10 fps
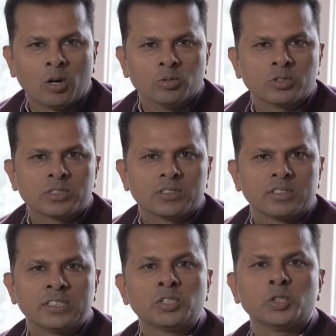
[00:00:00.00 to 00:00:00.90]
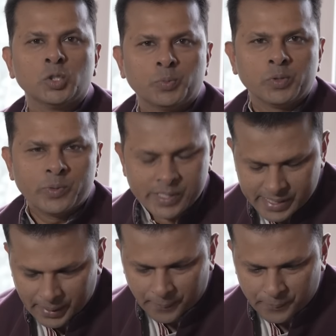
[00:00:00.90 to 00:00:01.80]
house into
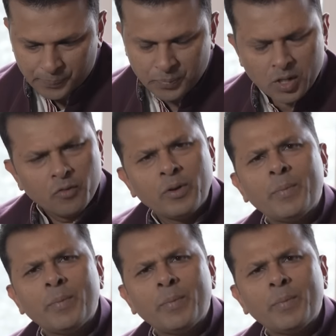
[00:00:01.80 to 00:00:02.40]
uPVC.